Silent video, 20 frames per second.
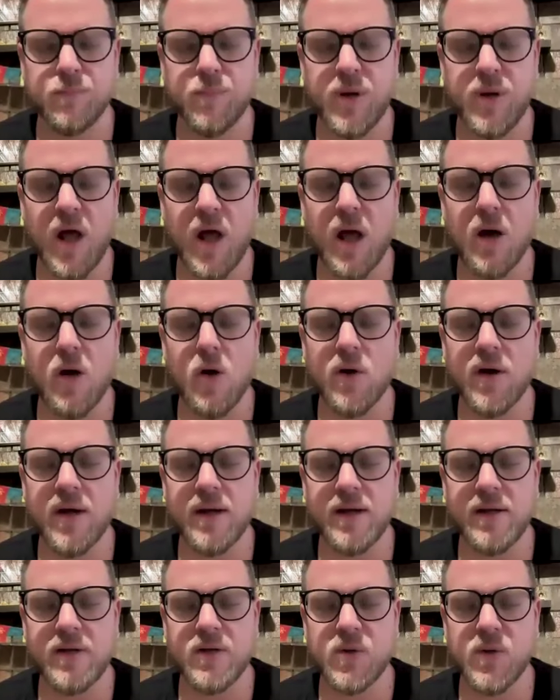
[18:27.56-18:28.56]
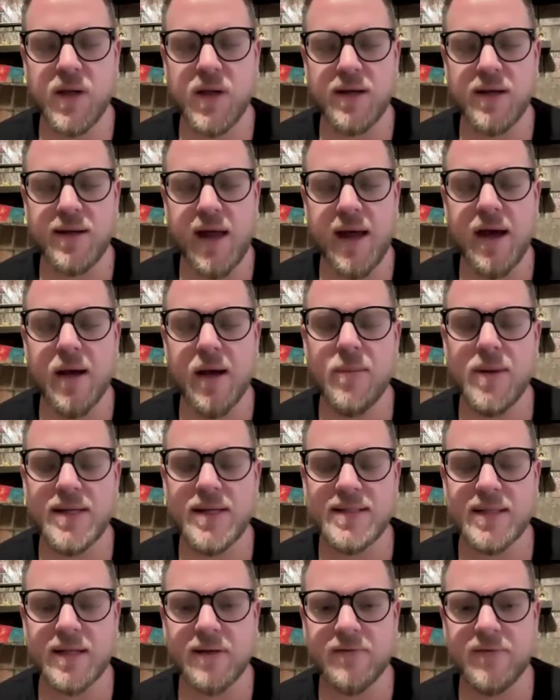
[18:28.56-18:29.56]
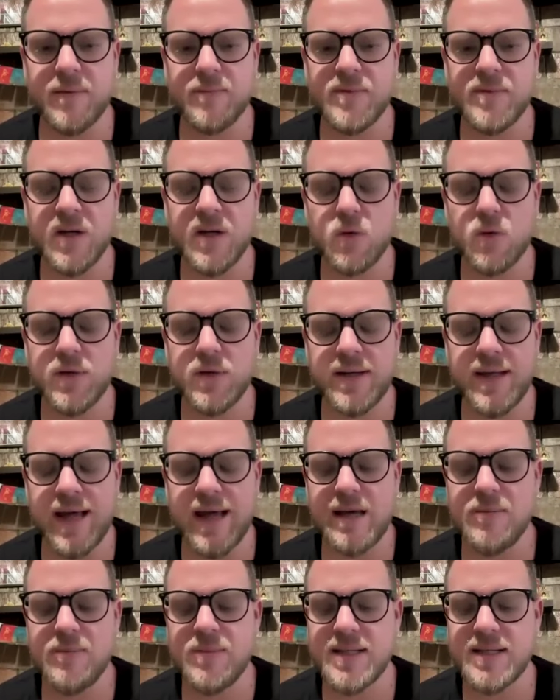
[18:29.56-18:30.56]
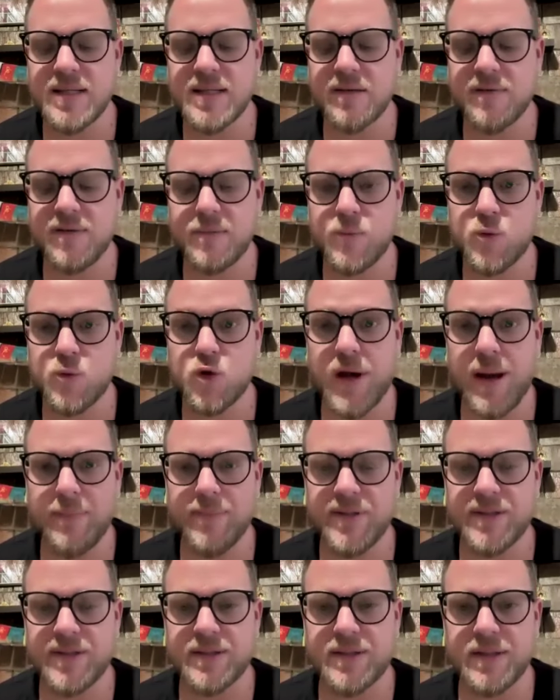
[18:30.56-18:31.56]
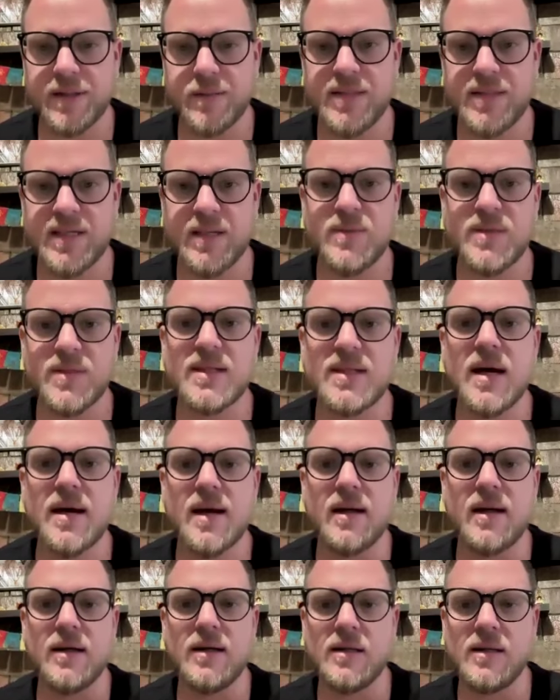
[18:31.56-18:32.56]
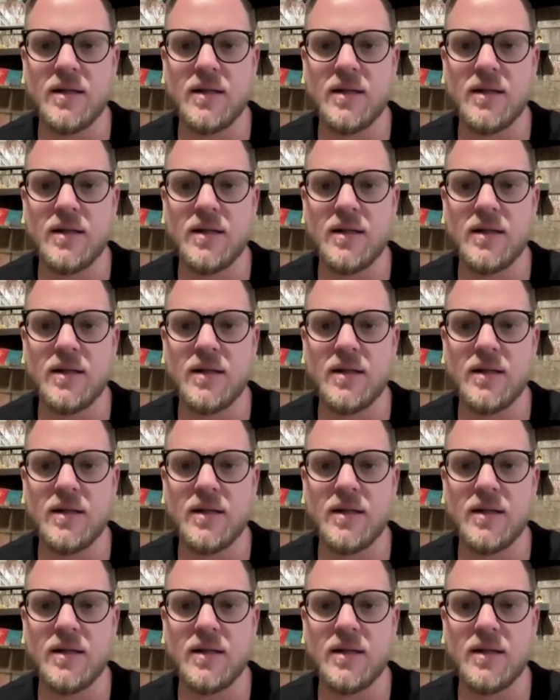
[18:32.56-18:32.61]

But how can I do that? I myself am deluded. I myself am trapped in samsara.